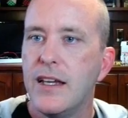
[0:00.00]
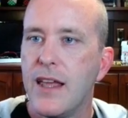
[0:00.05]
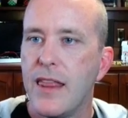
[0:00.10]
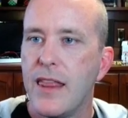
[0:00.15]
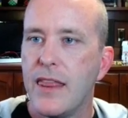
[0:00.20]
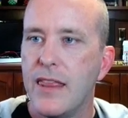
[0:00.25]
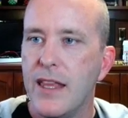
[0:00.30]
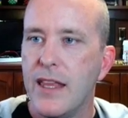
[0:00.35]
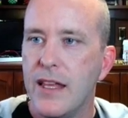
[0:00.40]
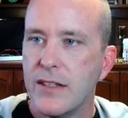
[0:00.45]

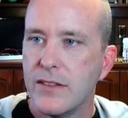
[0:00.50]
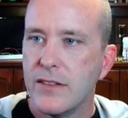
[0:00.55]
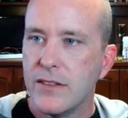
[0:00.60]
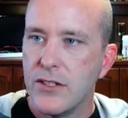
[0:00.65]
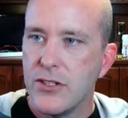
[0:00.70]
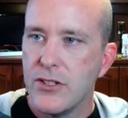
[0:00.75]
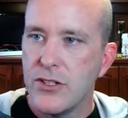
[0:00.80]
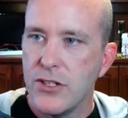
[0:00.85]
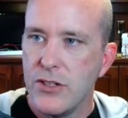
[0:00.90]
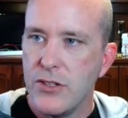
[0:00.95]
then it's going
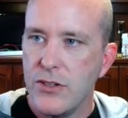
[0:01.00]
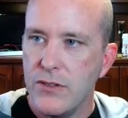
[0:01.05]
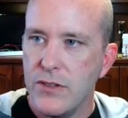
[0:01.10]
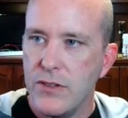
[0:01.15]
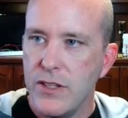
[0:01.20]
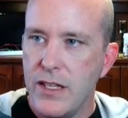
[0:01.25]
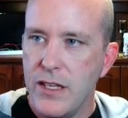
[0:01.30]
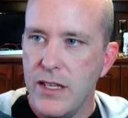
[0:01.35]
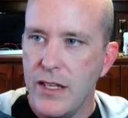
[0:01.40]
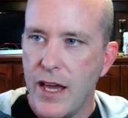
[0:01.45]
to show you
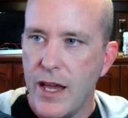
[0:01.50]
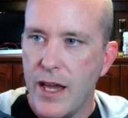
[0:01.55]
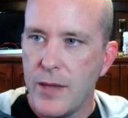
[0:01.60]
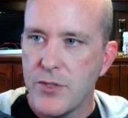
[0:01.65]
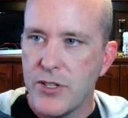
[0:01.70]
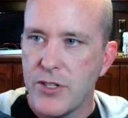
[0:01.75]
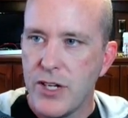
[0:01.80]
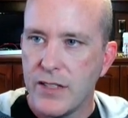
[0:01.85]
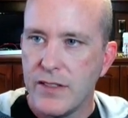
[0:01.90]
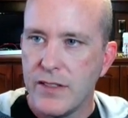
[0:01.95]
the
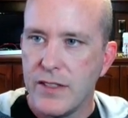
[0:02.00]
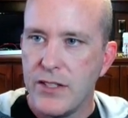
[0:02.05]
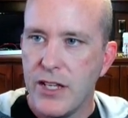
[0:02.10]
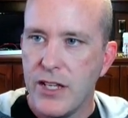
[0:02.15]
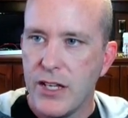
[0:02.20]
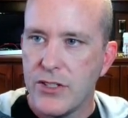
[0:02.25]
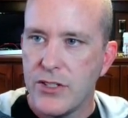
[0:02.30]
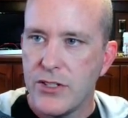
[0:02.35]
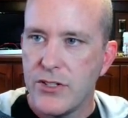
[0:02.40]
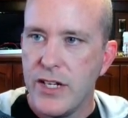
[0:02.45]
abstract
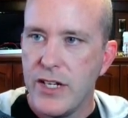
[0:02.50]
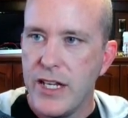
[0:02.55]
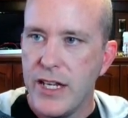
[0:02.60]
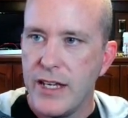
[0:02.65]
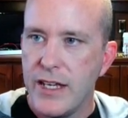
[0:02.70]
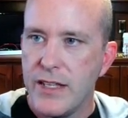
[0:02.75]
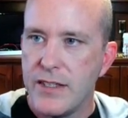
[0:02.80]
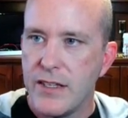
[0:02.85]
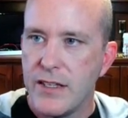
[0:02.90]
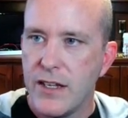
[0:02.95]
syntax tree.
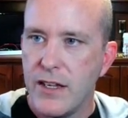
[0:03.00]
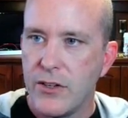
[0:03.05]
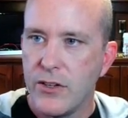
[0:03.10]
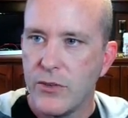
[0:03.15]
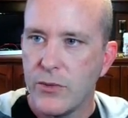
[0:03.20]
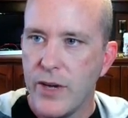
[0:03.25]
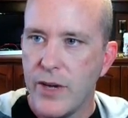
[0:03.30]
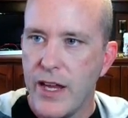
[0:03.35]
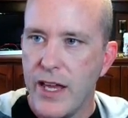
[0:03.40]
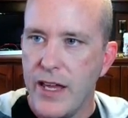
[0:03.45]
It's an
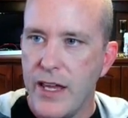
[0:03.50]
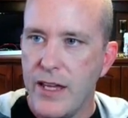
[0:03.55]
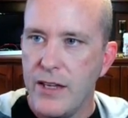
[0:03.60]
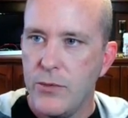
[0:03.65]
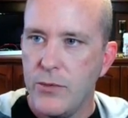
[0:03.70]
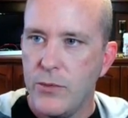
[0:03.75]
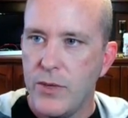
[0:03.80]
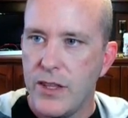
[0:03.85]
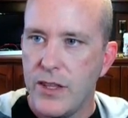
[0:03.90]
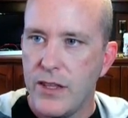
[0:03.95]
array
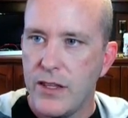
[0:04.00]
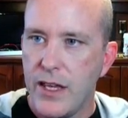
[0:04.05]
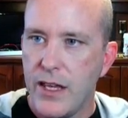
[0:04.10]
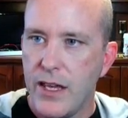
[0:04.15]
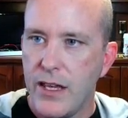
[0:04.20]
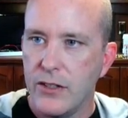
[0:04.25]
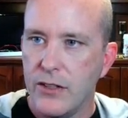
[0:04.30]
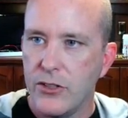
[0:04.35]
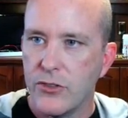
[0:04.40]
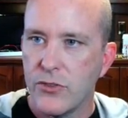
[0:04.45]
with
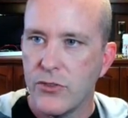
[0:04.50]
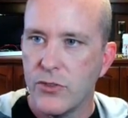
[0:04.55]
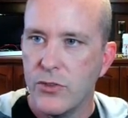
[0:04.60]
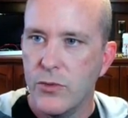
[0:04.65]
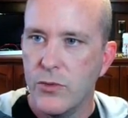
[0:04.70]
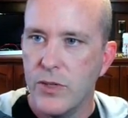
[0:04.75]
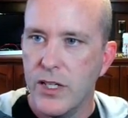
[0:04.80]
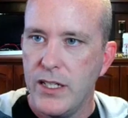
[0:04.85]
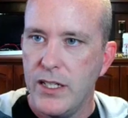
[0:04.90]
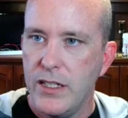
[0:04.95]
a literal
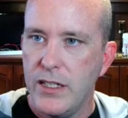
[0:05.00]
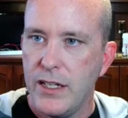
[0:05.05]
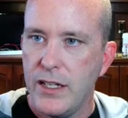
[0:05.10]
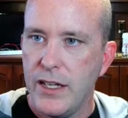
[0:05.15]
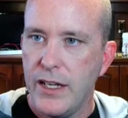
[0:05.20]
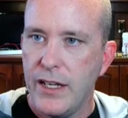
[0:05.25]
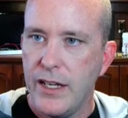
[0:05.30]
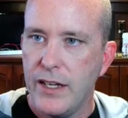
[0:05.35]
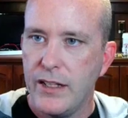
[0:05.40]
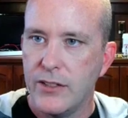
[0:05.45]
1
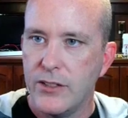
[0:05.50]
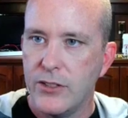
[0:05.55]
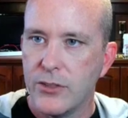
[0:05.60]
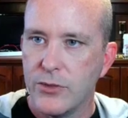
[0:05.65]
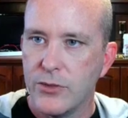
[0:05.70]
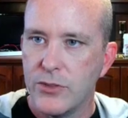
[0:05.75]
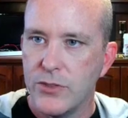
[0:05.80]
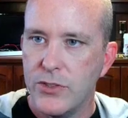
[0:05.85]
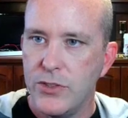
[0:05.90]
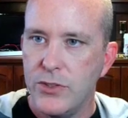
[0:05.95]
and a
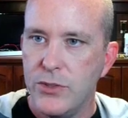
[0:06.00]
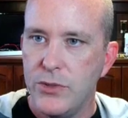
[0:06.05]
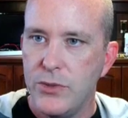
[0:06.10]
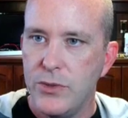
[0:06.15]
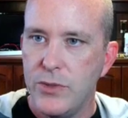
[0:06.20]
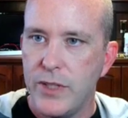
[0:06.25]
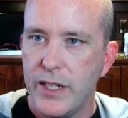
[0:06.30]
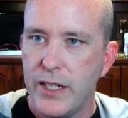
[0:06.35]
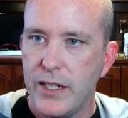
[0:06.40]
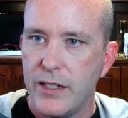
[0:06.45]
literal
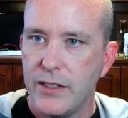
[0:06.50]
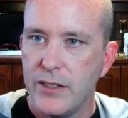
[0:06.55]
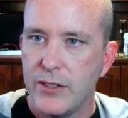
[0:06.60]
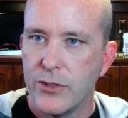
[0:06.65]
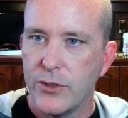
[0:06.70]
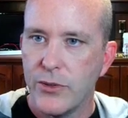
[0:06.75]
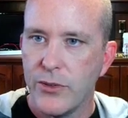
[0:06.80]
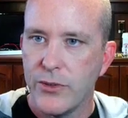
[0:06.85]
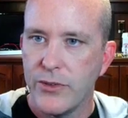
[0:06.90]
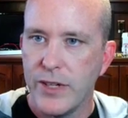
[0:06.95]
2 and a
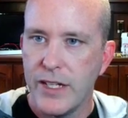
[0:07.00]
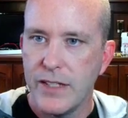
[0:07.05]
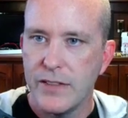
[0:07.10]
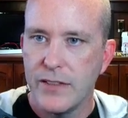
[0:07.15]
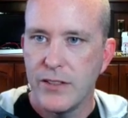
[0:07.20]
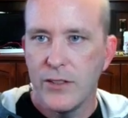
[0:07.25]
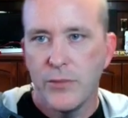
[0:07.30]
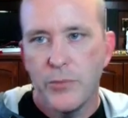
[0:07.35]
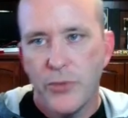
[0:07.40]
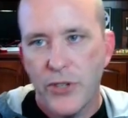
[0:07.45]
literal 3.
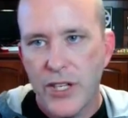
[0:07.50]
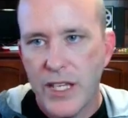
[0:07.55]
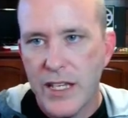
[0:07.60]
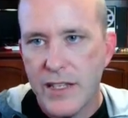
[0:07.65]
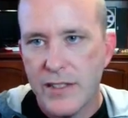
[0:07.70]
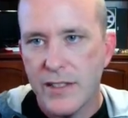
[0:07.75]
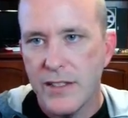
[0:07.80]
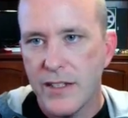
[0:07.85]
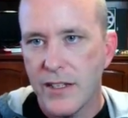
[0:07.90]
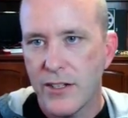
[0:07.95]
So pretty
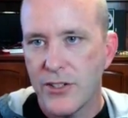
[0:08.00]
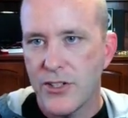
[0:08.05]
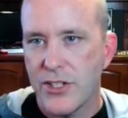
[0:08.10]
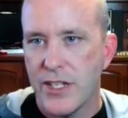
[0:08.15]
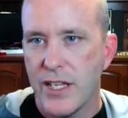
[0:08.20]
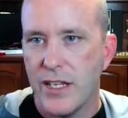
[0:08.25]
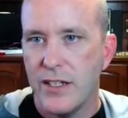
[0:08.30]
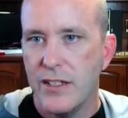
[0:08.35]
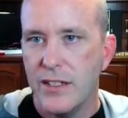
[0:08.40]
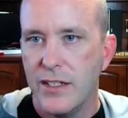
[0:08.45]
easy to
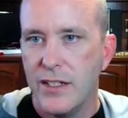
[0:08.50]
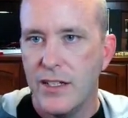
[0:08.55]
understand.